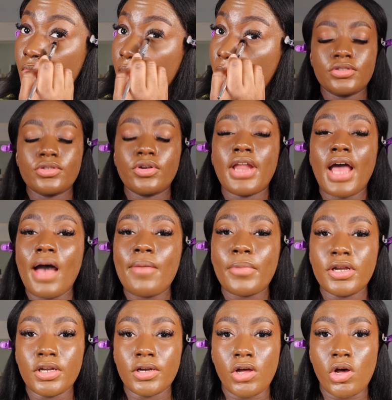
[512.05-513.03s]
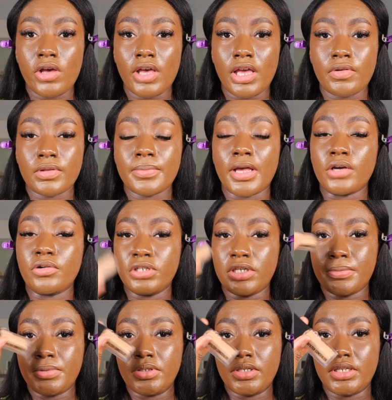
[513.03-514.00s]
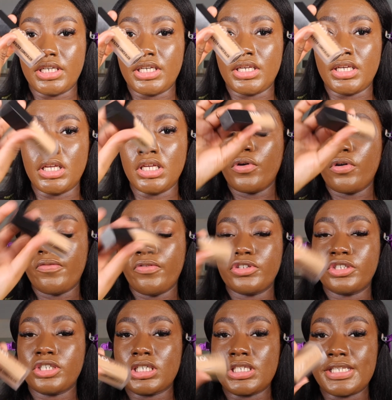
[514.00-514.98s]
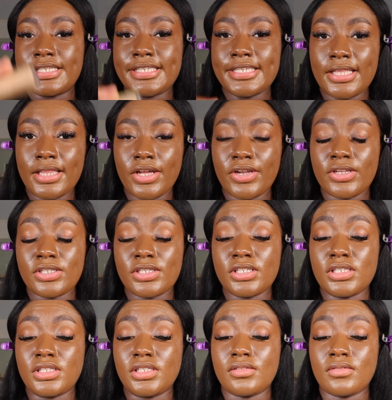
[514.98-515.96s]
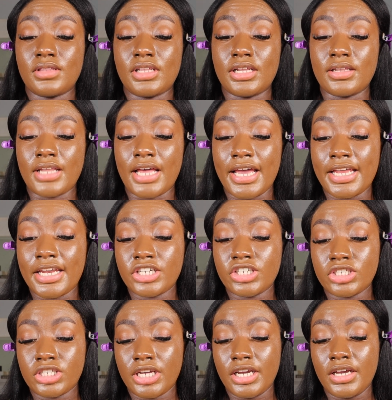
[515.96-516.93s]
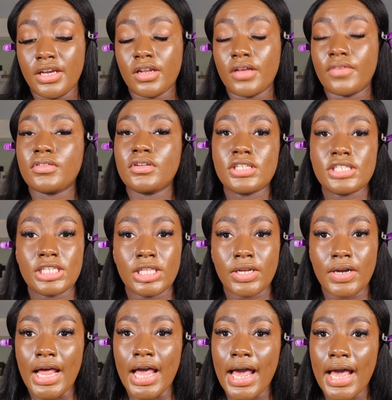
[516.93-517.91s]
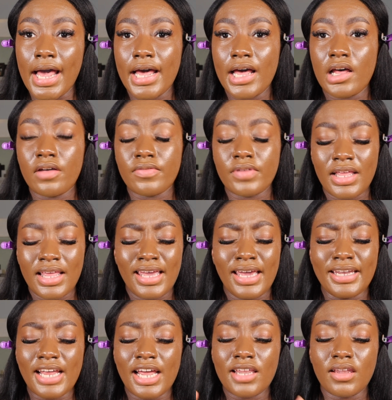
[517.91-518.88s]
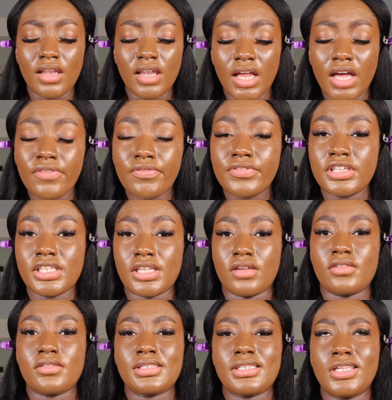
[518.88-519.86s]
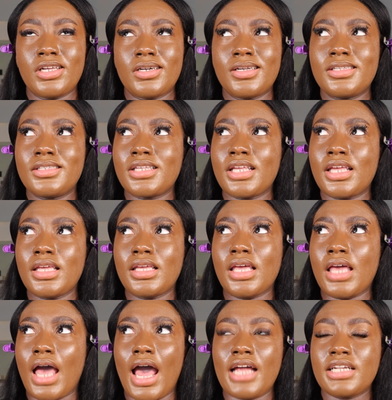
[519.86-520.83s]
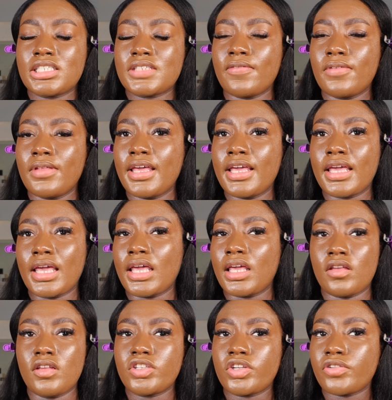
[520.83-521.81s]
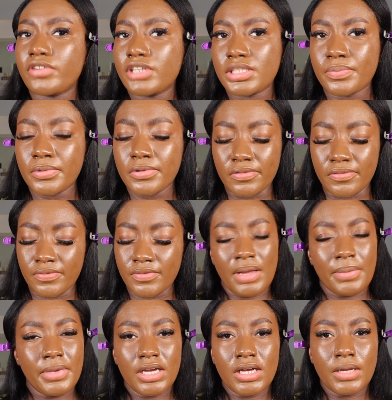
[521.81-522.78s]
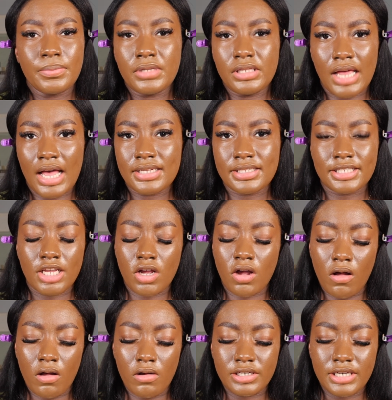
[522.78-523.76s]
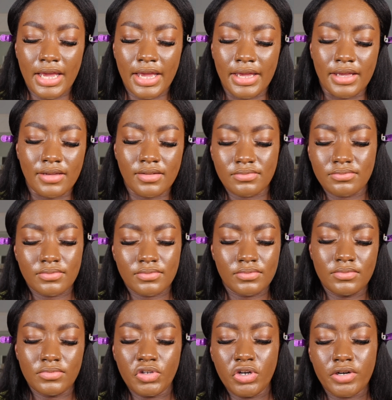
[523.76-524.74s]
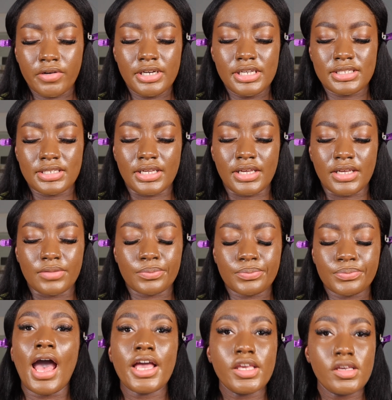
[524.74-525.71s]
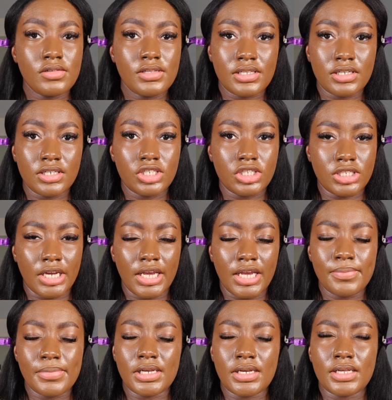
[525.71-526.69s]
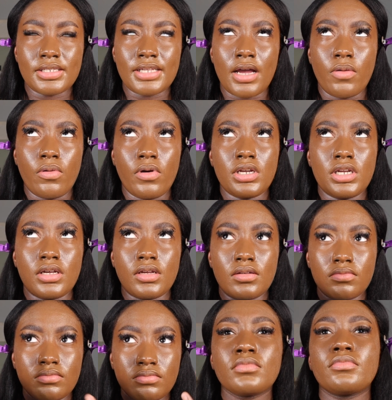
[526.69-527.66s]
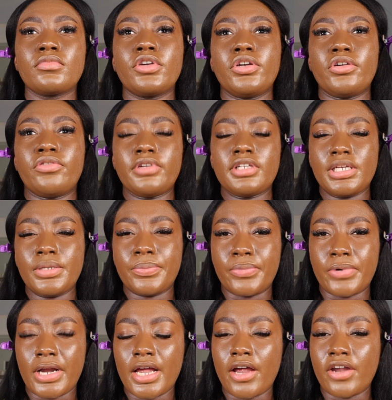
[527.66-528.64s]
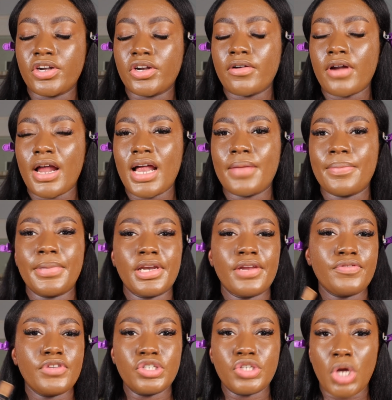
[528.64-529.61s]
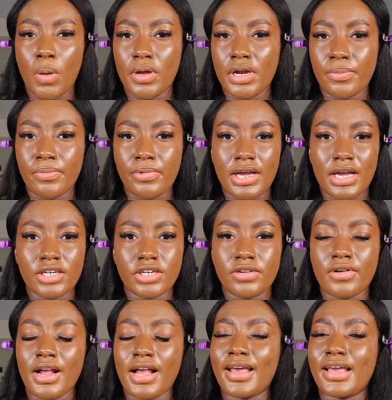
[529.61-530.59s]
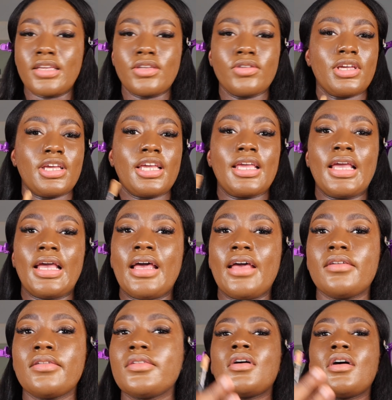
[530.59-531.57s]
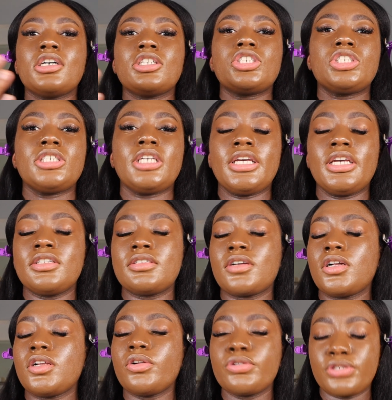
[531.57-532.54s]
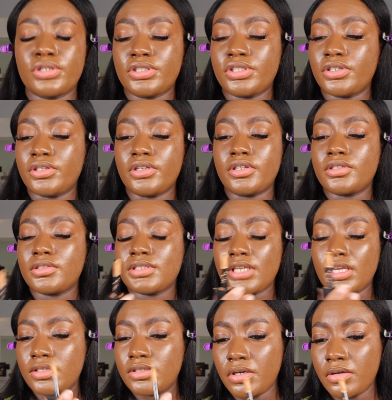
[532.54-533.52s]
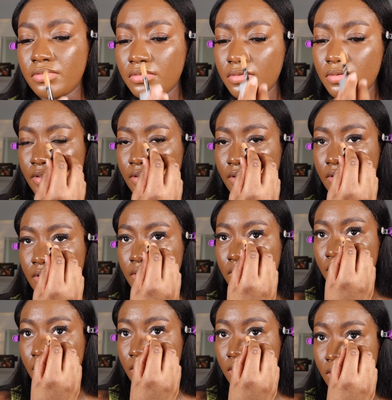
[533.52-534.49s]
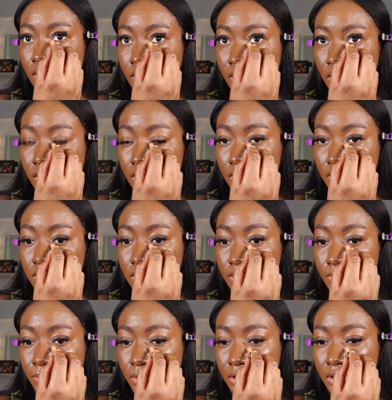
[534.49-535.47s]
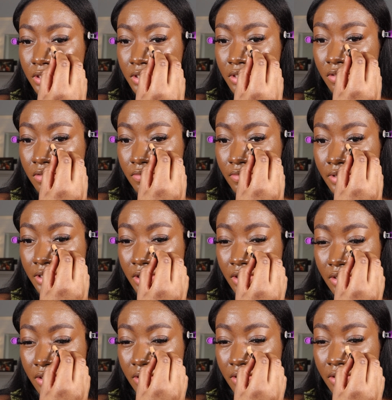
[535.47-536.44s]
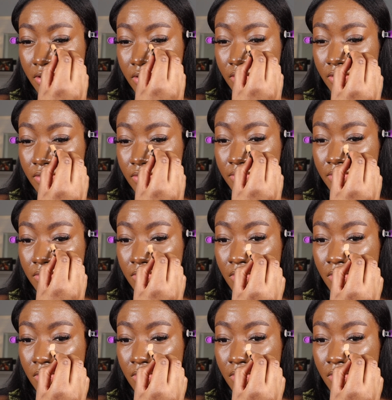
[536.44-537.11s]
So now I'm gonna go in with my Huda Beauty Full Filter Concealer. This is the lightest shade of concealer I have, and I love this concealer because I just feel like it's crease proof. My makeup be lasting all day, no creasing. I use this shade because I wanna, you know, really bright under eye, but if you don't want a bright under eye, you can get a shade closer to your skin tone. I just put it right here.